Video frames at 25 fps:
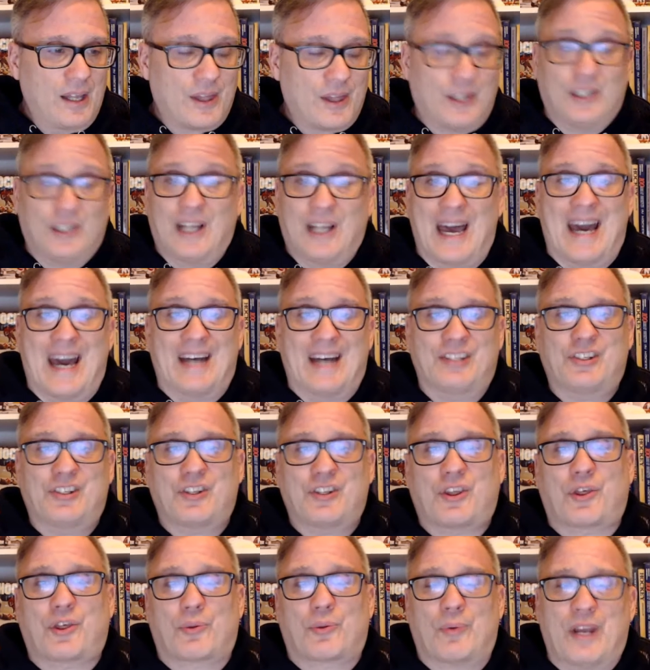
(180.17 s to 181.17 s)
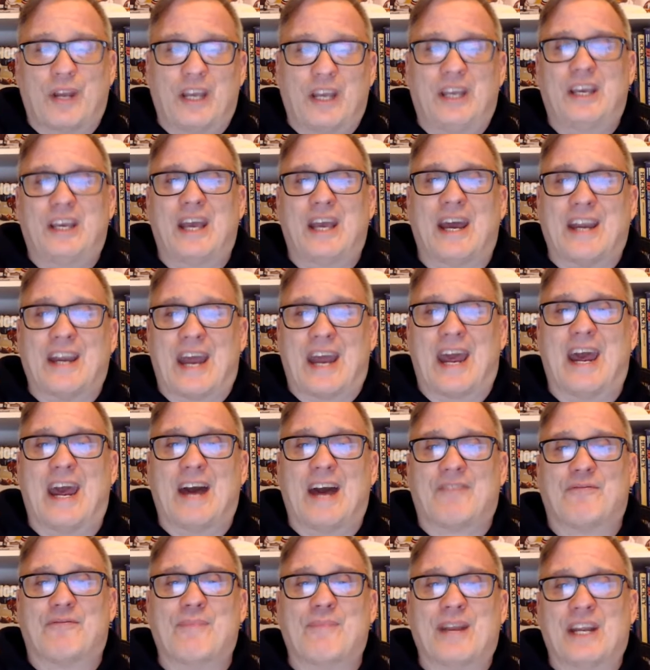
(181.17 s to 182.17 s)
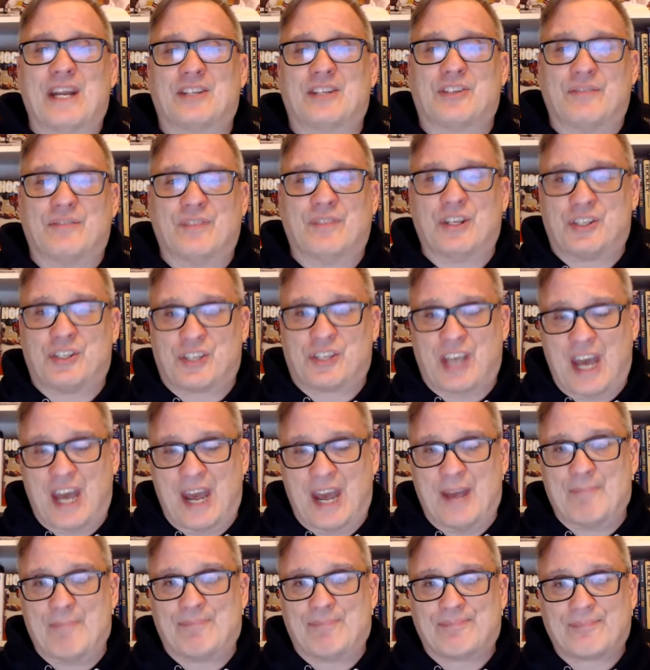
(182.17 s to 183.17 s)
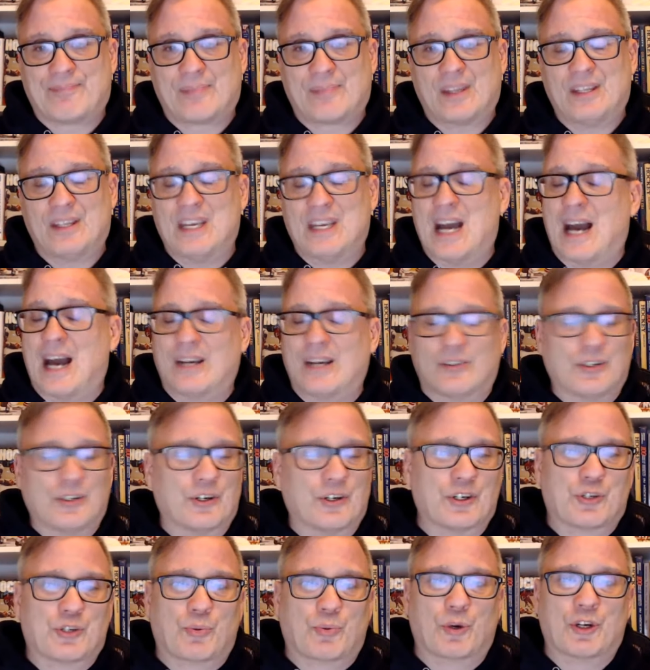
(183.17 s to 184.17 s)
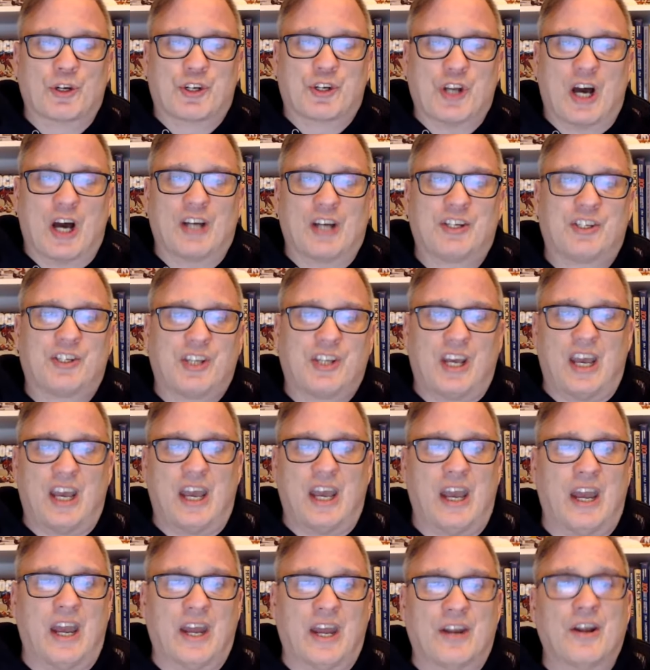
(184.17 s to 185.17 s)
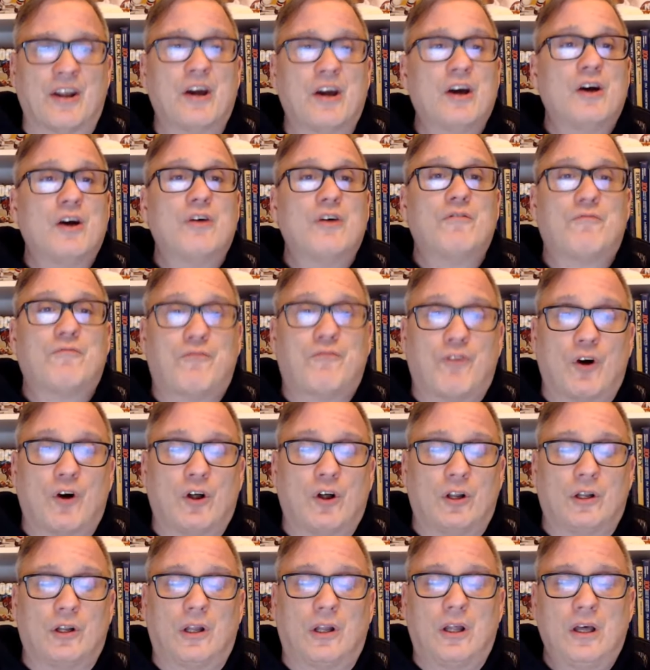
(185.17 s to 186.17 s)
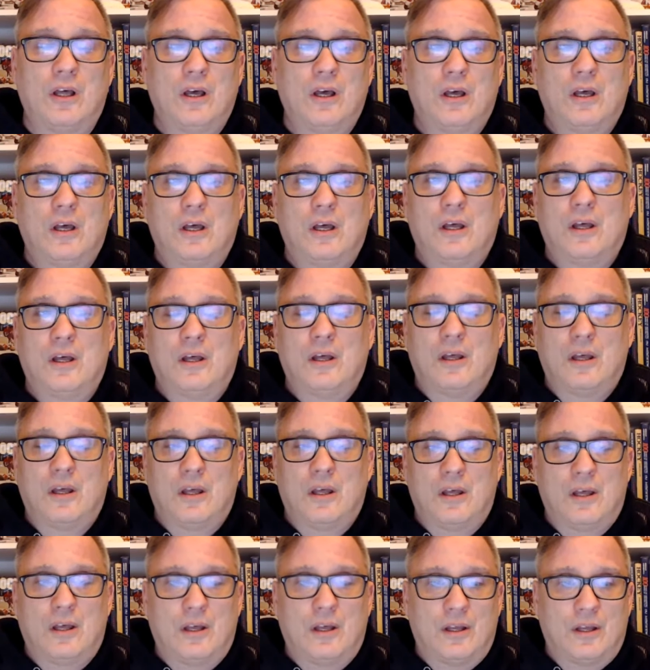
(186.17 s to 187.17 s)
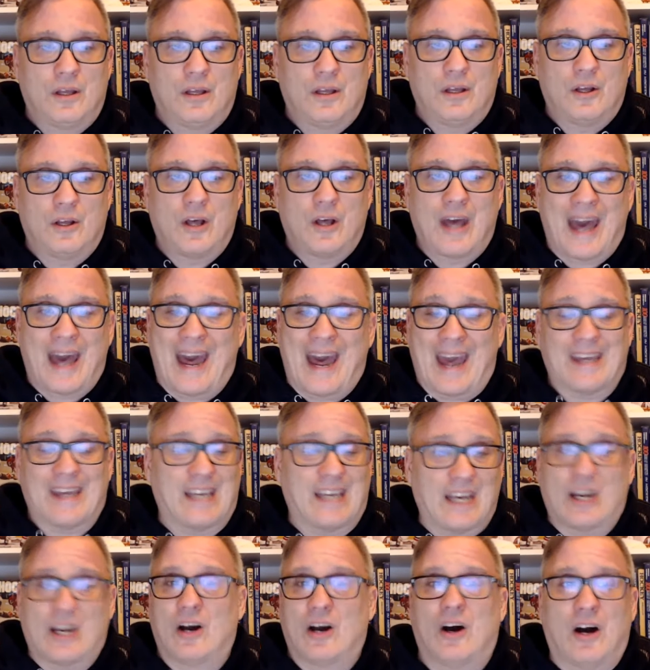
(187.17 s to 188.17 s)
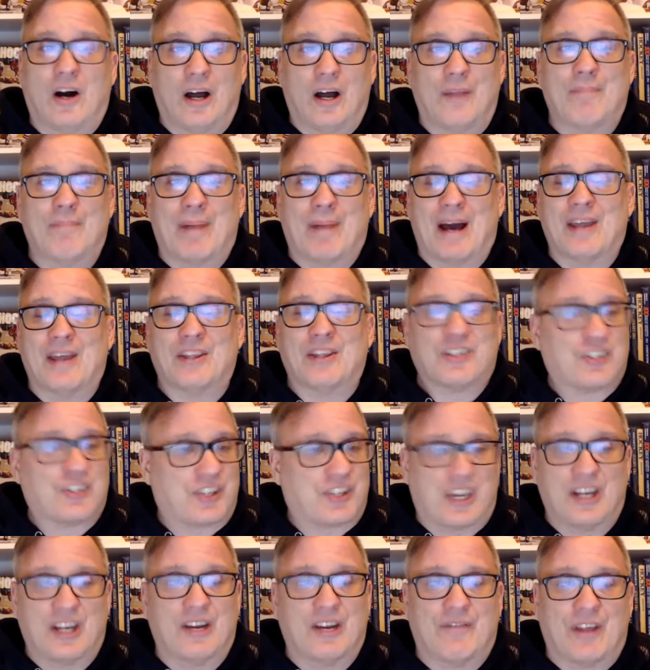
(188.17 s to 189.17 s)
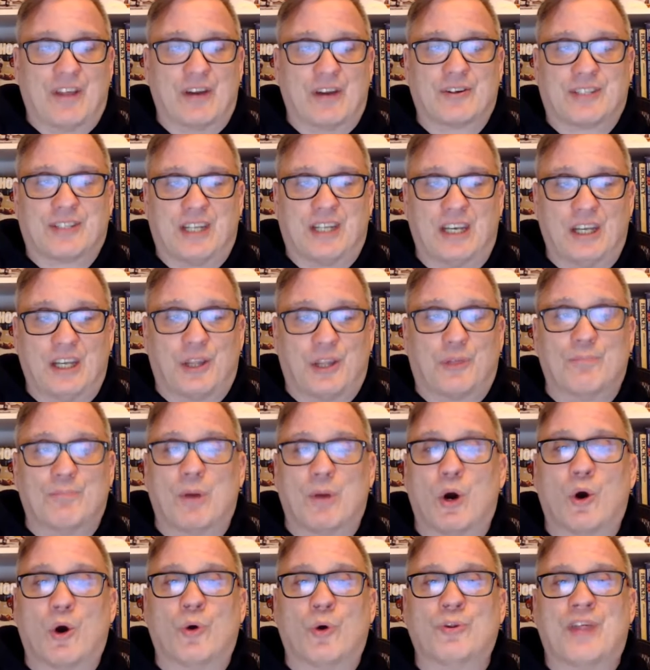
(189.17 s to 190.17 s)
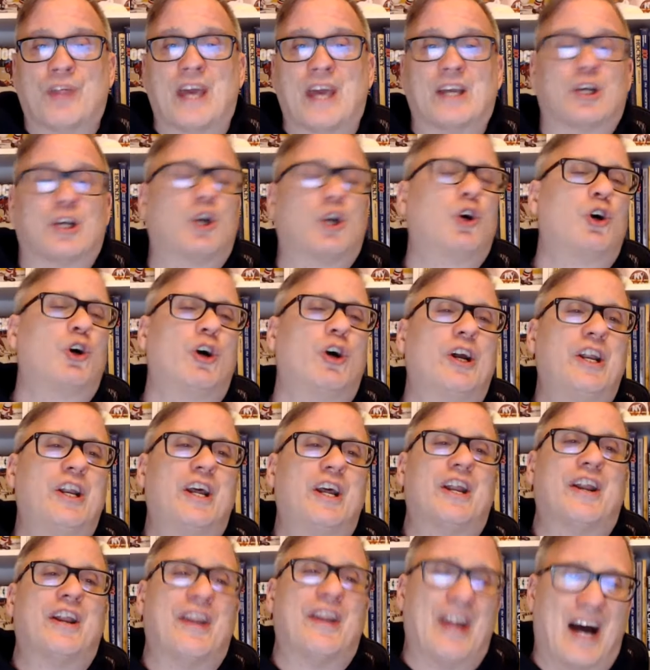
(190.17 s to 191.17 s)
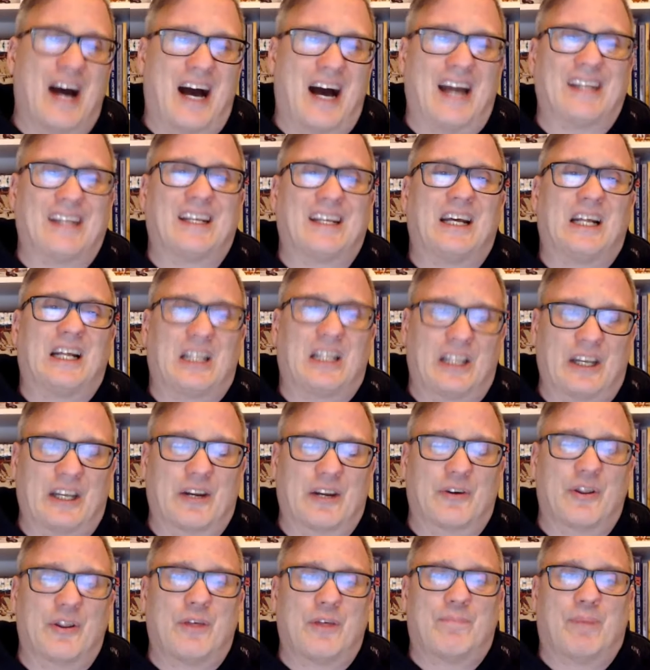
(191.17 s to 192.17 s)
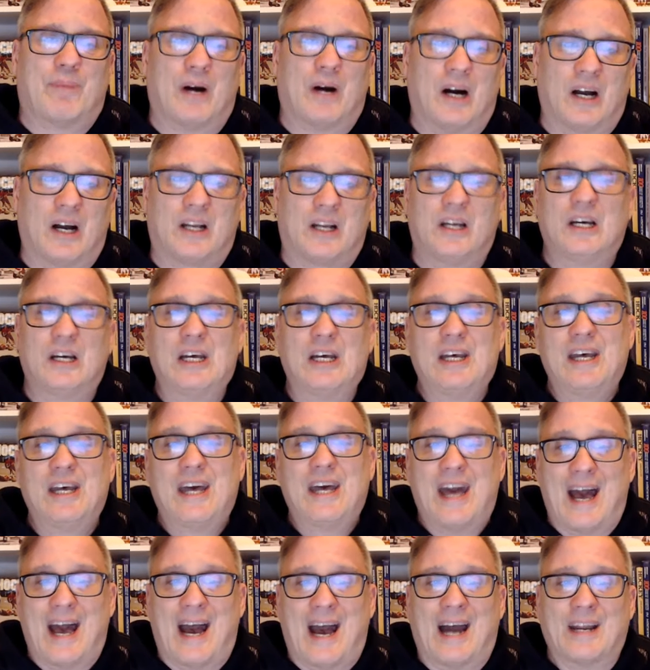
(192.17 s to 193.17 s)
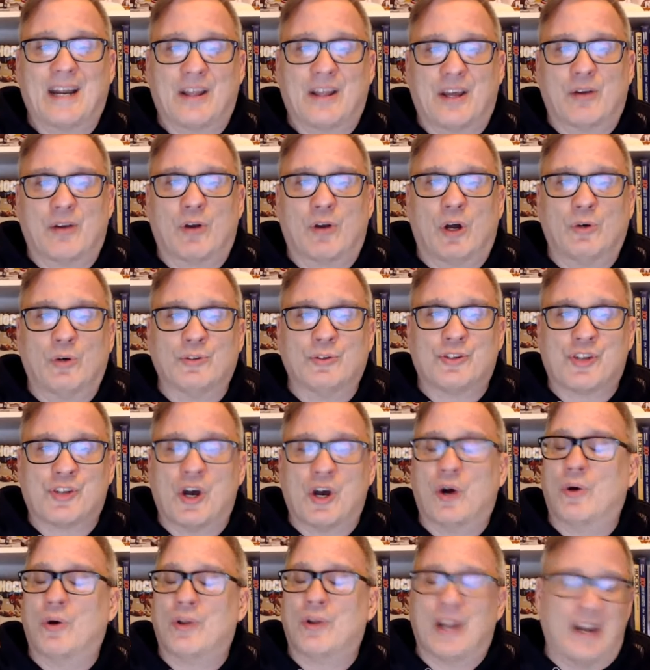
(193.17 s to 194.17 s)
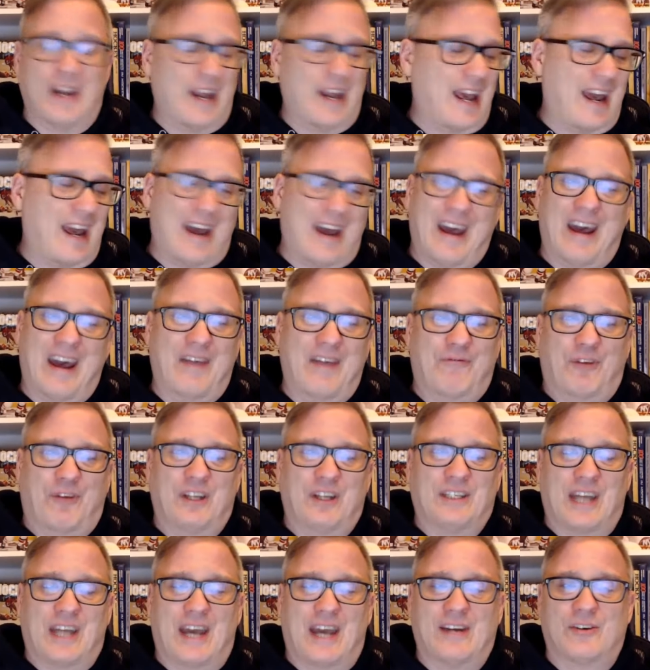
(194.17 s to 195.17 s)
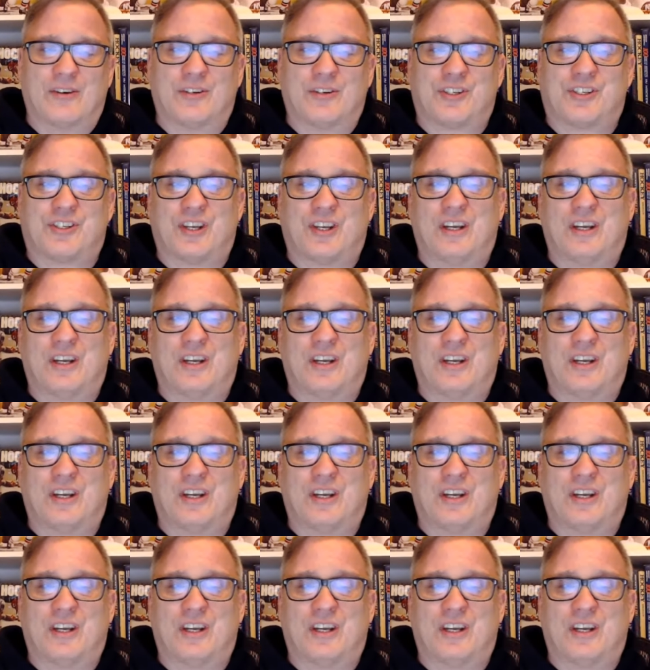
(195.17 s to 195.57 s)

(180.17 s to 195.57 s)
the last 3.5 minutes of this game, the Islanders were just in full hanging on by the skin of their teeth mode. They could not clear the puck out of their own zone. And every day,